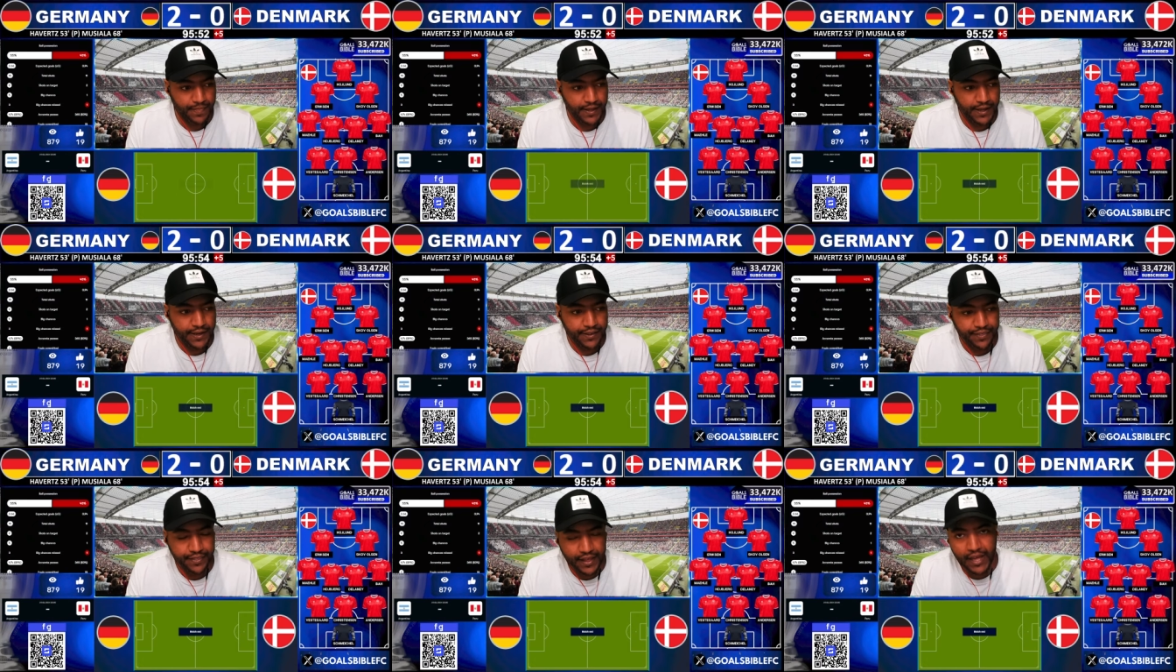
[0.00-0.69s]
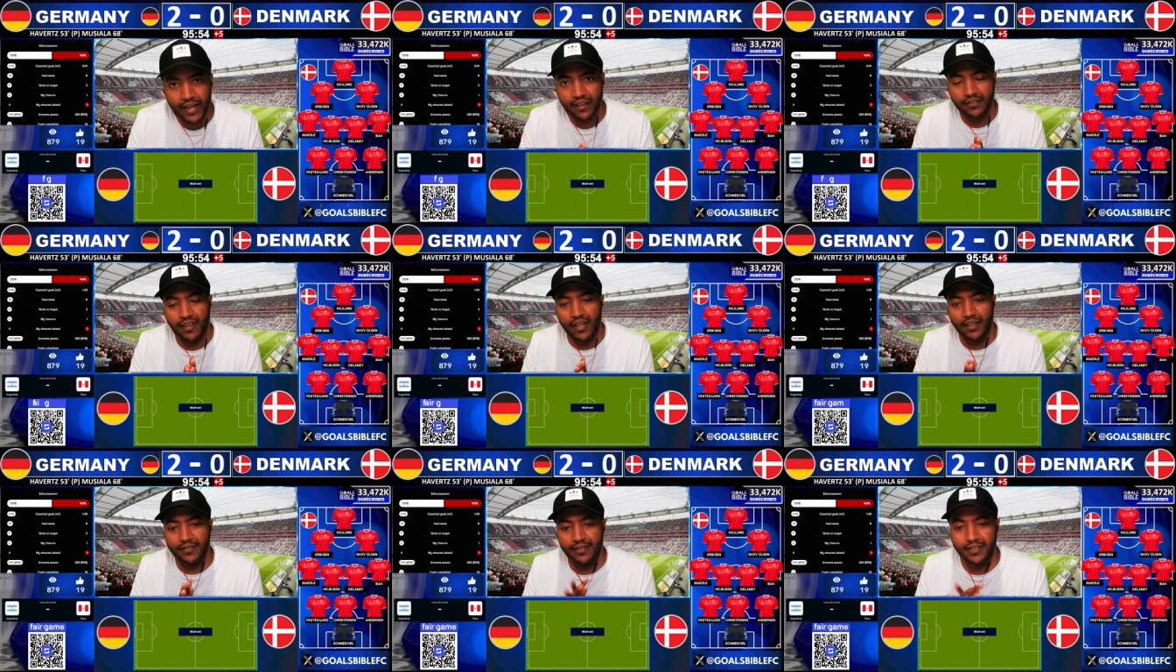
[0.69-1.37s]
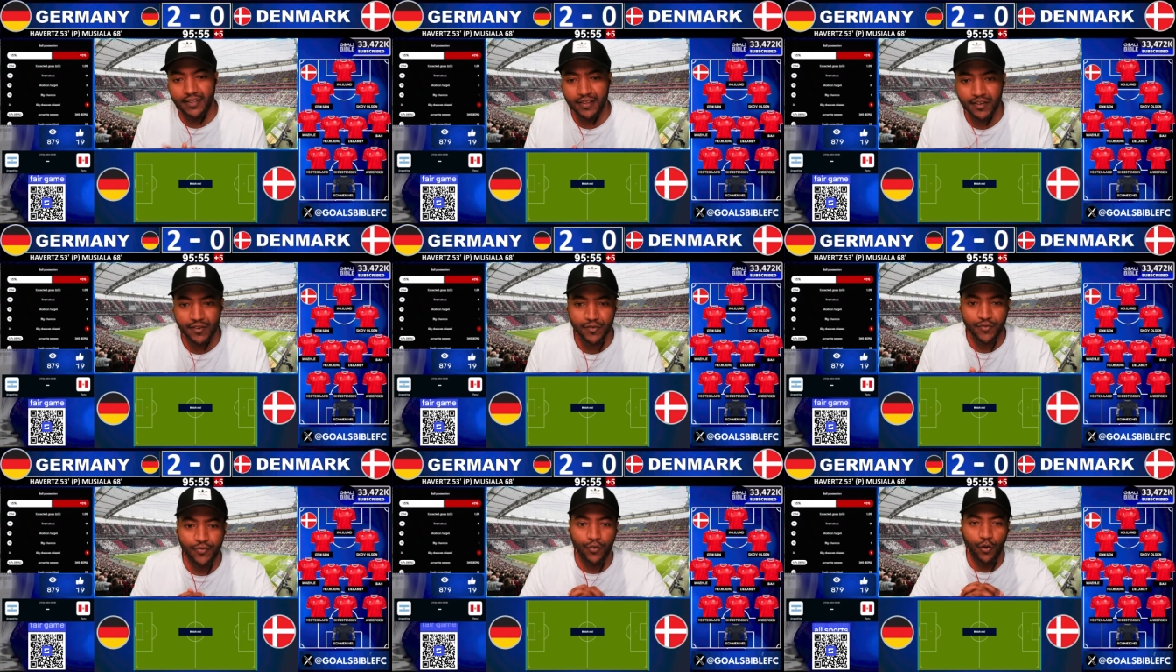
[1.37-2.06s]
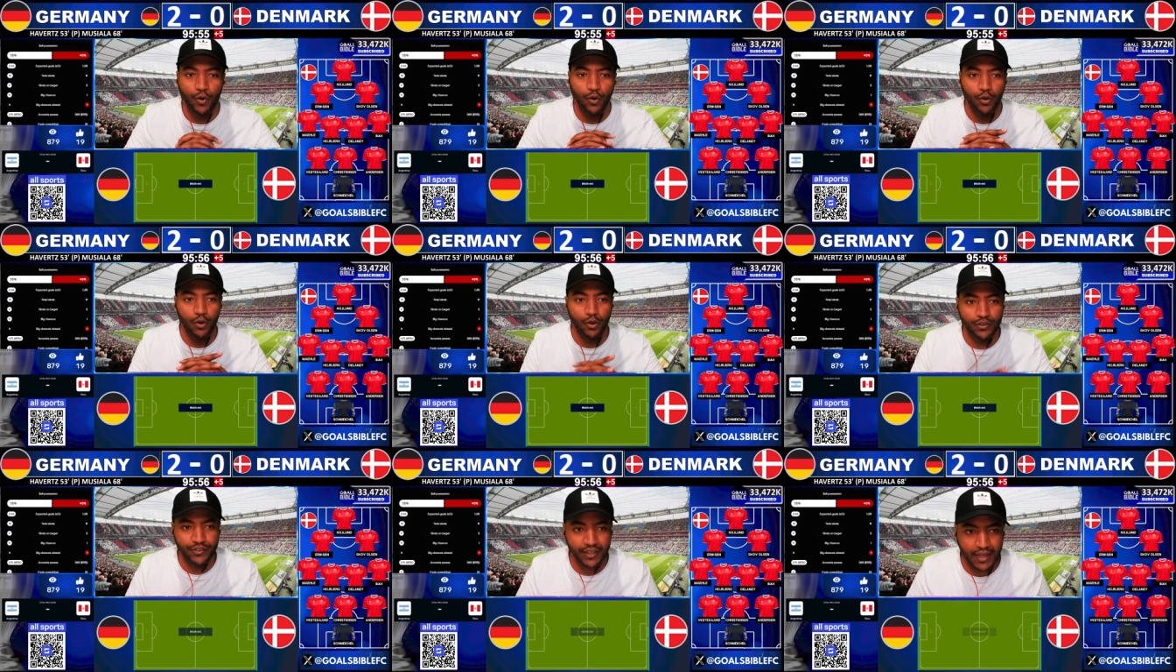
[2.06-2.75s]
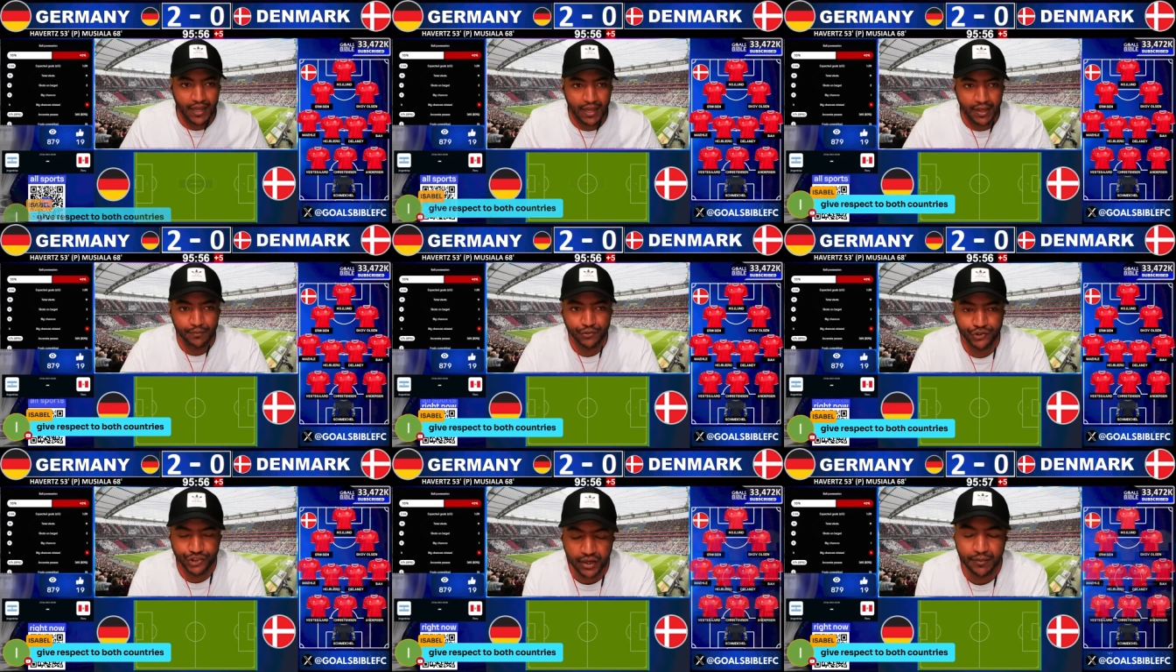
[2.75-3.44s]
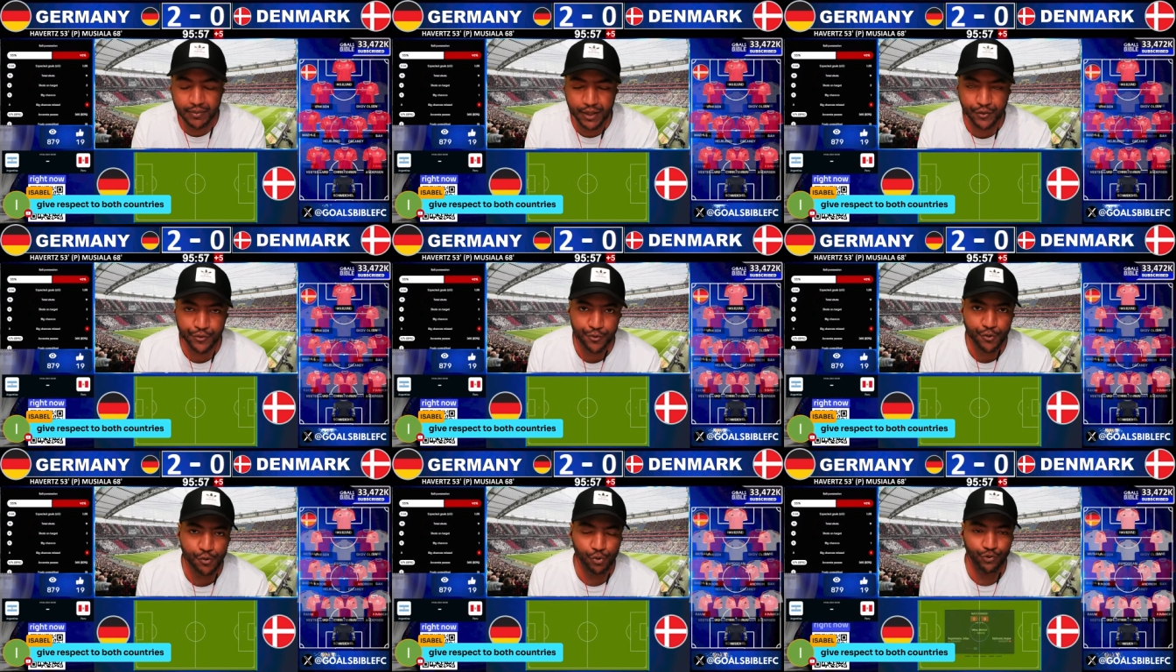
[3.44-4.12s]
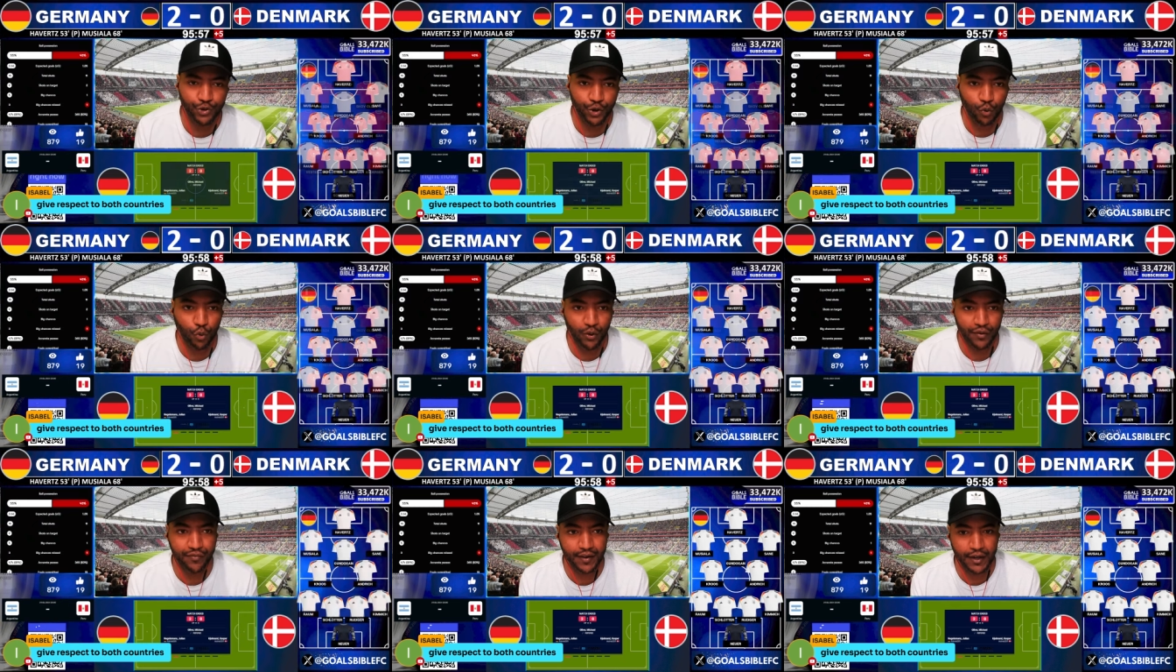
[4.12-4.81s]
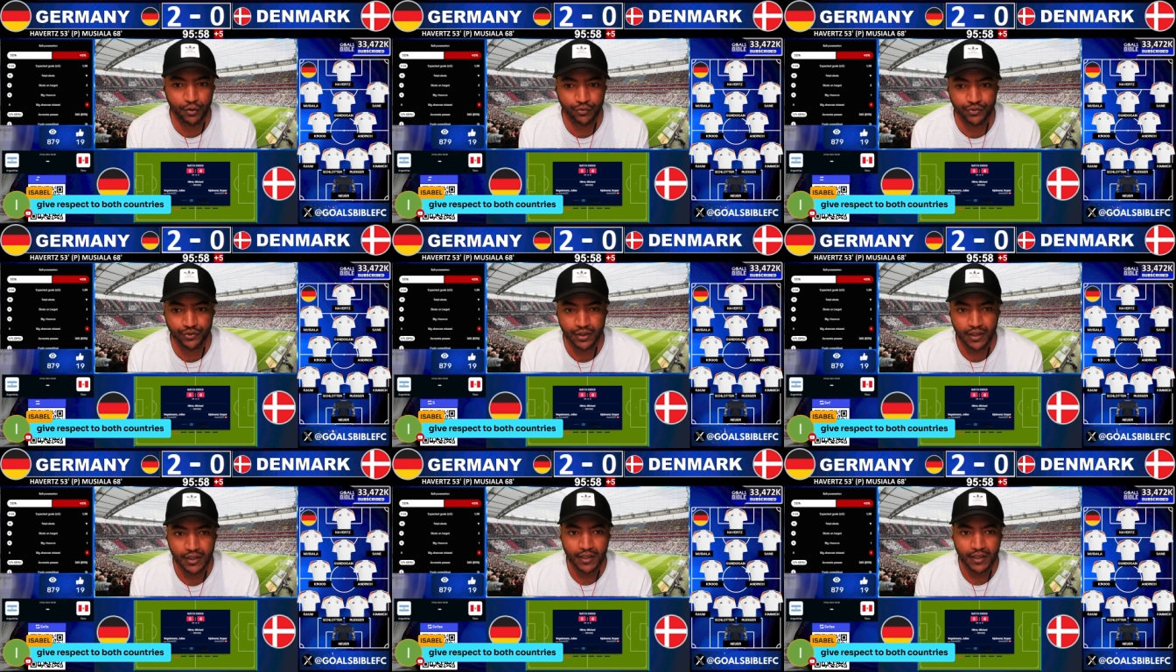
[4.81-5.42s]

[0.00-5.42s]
And that is it. Full time Germany through to the quarterfinals.